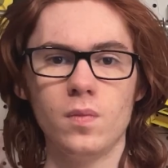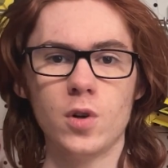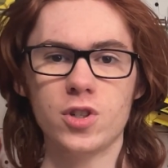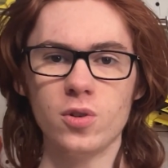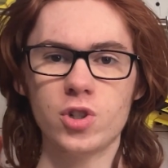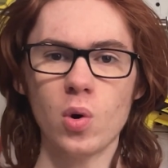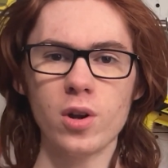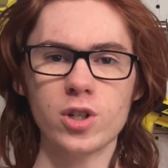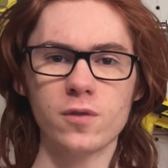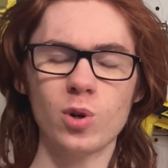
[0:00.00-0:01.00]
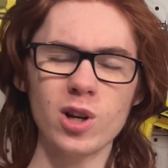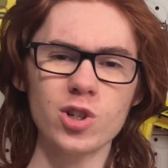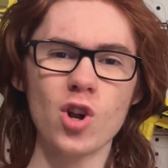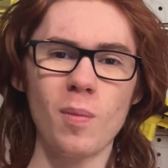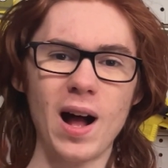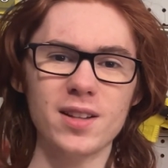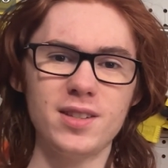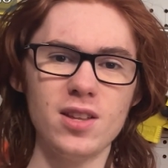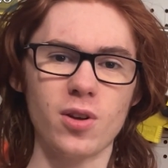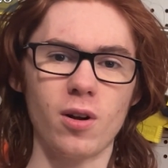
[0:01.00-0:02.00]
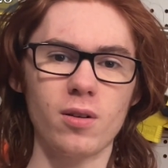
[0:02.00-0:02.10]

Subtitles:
There's no shortage of traditional mods either.